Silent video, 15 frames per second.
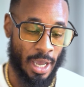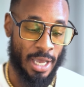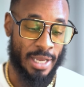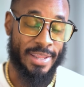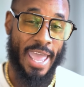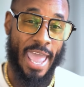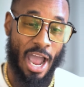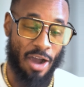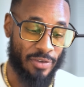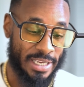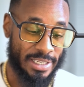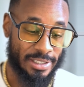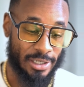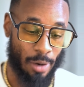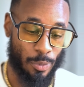they have
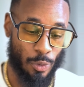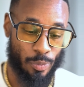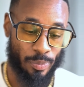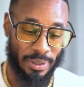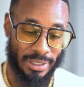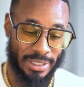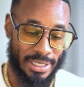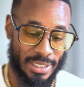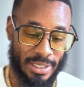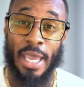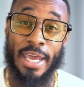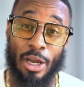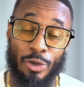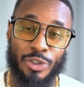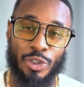a double pleat,
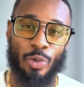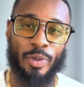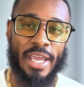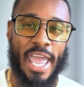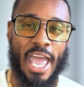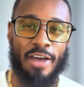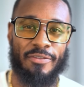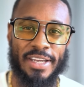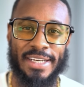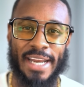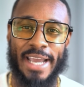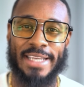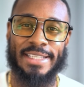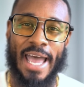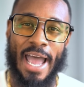and also they have a
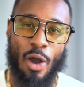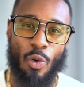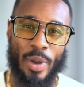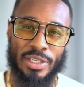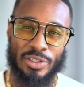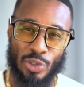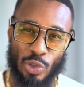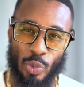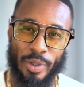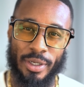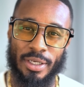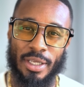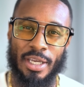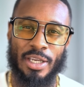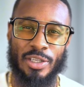nice high waist to
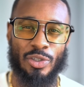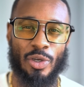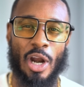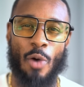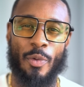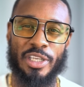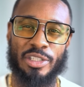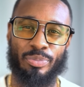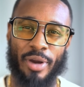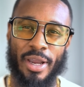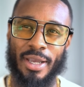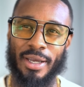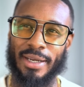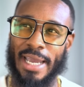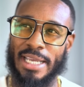it, so it always
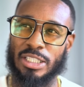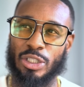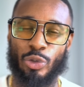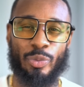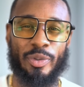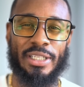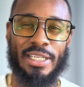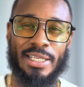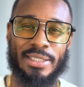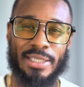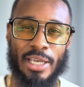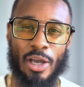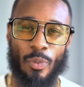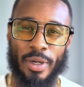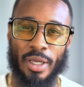brings a nice little
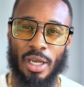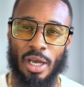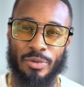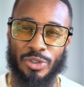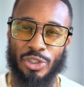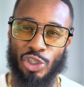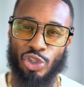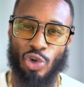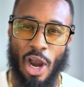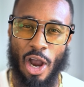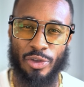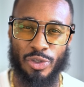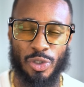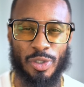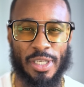detail when it comes to your
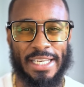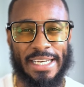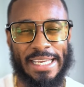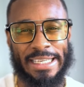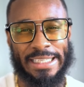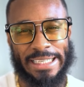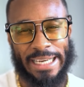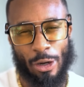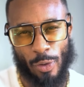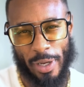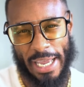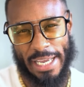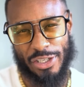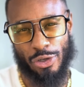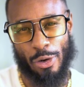trousers, and it
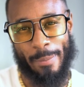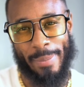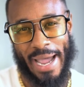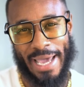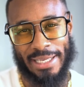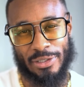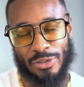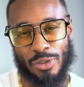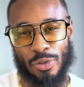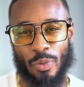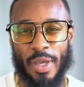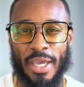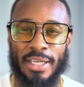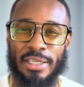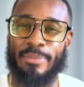elongates your body too,
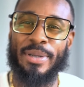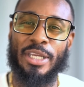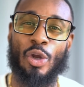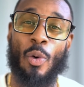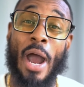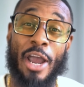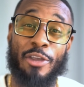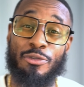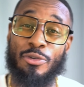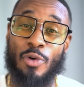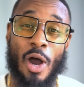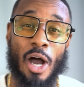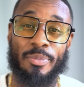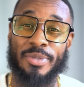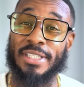depending on how
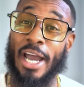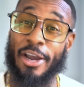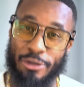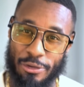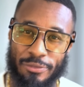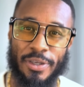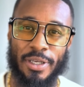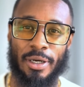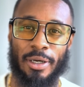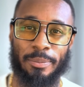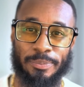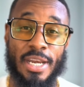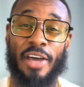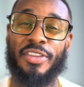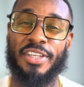you style your fit up.
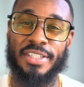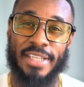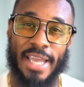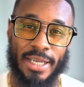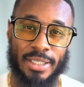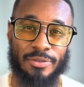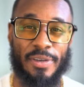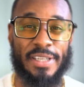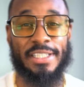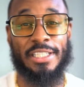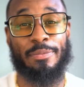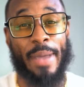Now this next vintage